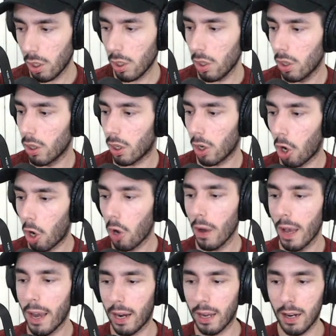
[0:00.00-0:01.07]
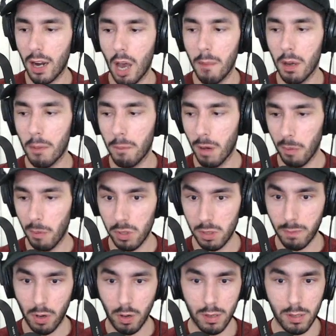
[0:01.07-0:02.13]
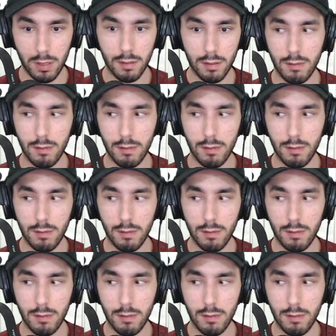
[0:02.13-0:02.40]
Look, all economic bubbles burst.